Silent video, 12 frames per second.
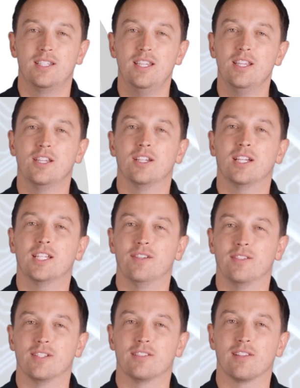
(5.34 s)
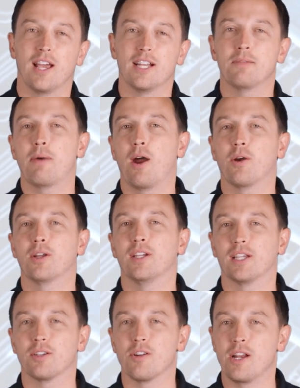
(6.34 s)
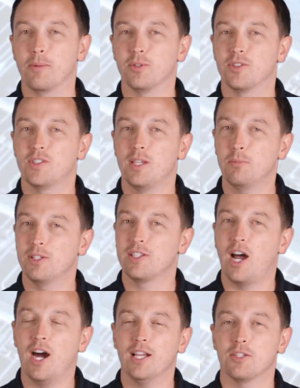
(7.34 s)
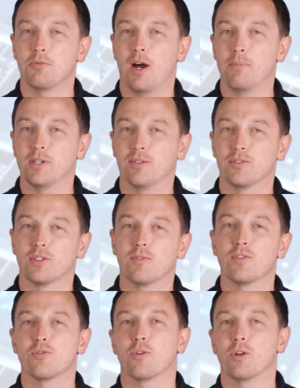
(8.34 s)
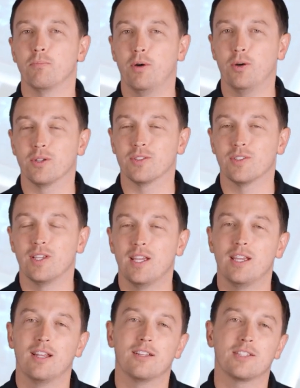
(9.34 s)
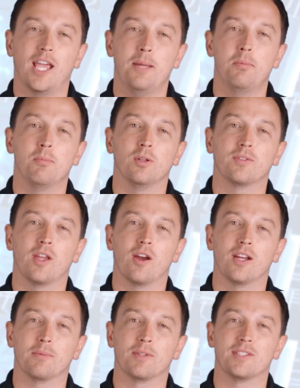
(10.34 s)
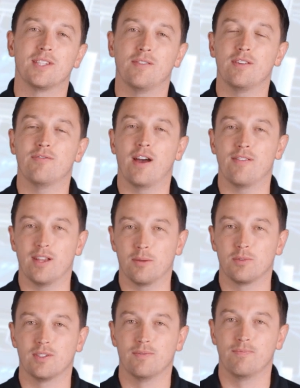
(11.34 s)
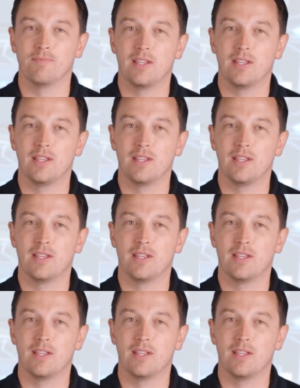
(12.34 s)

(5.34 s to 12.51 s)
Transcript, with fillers: TE Connectivity's sliding power connector enables seamless hot swapping of server drawer components and is capable of carrying up to 75 amps.